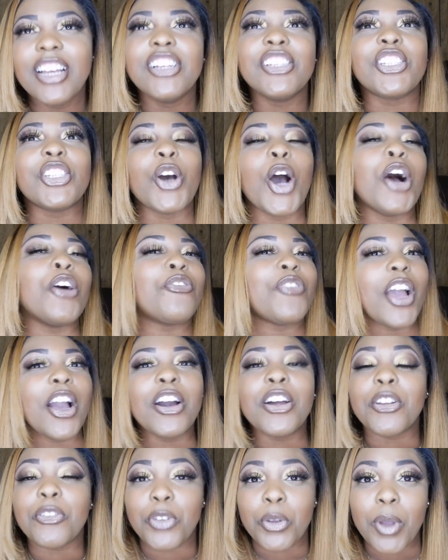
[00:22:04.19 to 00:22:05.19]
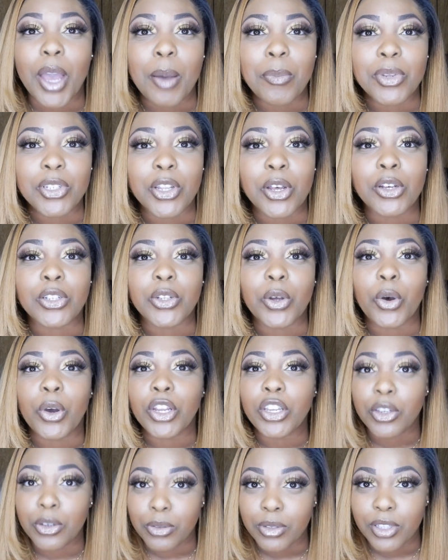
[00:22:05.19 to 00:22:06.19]
So I found a few episodes
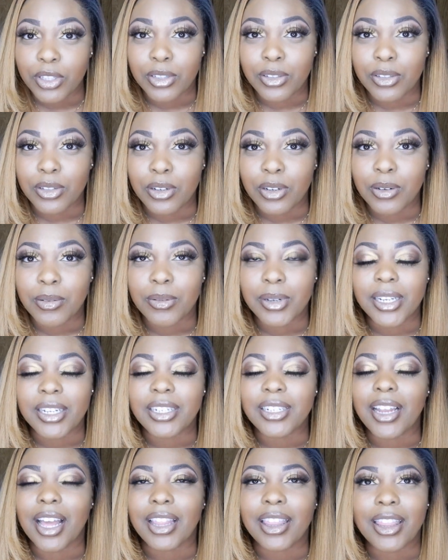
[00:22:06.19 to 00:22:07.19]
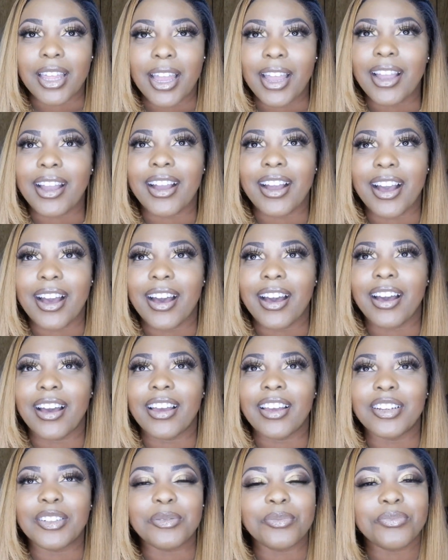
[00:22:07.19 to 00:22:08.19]
on YouTube, which I thank
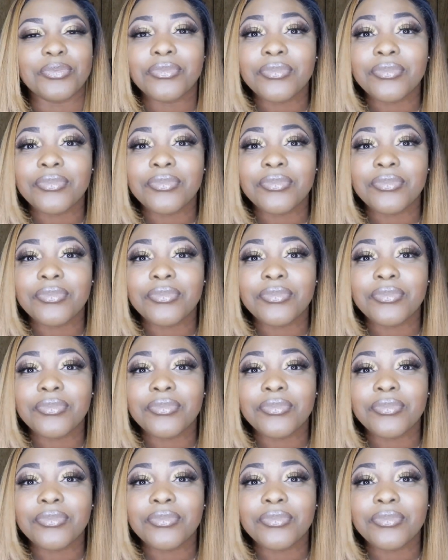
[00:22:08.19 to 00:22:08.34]
God